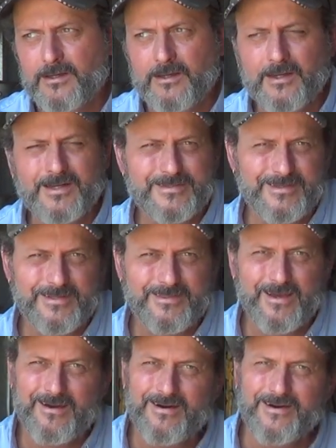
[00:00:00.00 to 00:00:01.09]
and it's not
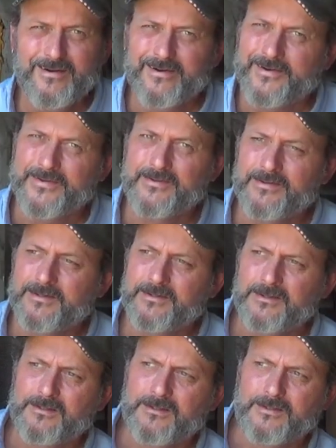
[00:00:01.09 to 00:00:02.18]
that hard.
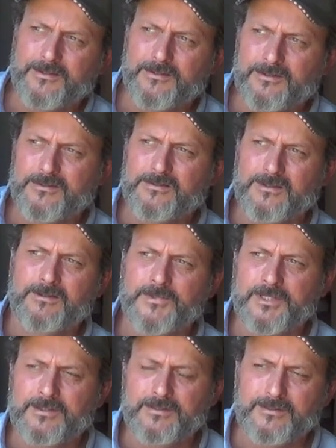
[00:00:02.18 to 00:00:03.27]
You know, I
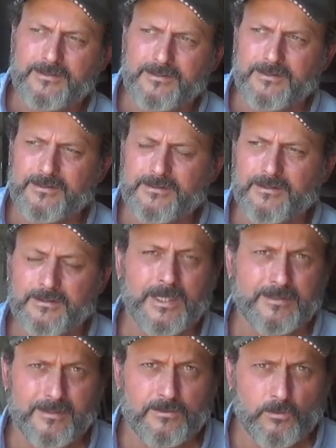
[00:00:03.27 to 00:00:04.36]
mean,
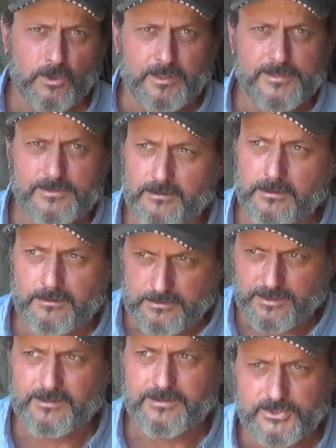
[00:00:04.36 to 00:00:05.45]
not that the work isn't hard,
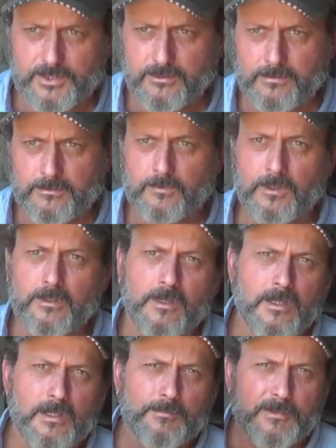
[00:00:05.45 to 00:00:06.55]
it's a shitload of work.
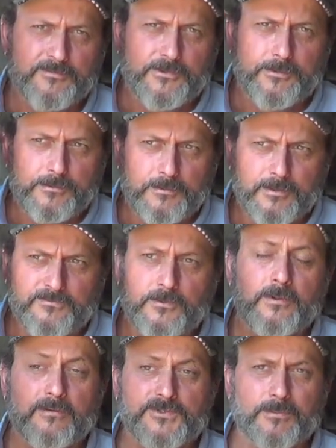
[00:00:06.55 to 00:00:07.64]
But if
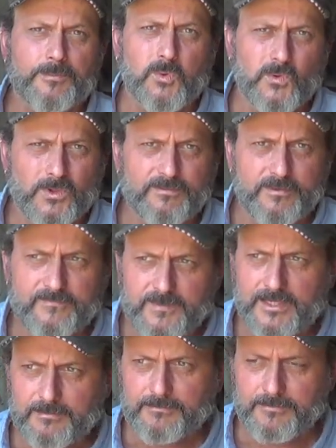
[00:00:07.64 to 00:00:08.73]
you have support, if you
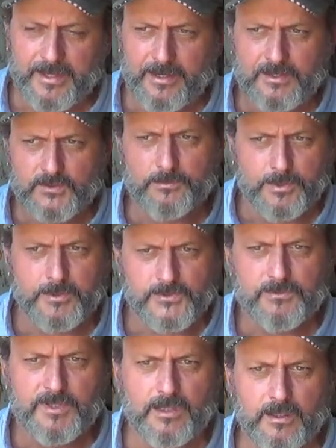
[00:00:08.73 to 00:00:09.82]
have that extra
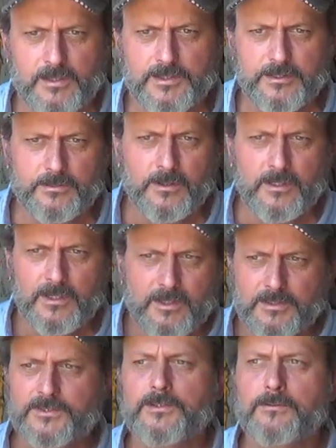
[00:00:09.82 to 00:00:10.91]
person behind you
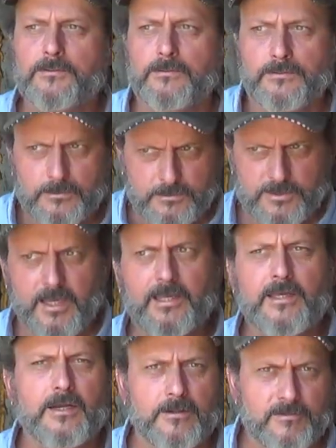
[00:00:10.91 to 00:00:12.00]
to take
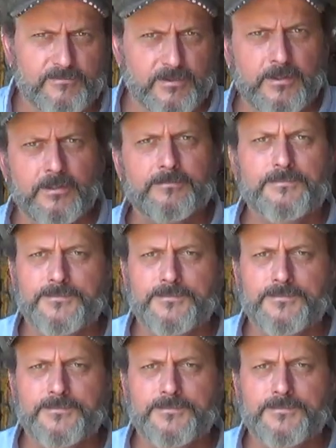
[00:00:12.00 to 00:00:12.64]
care of the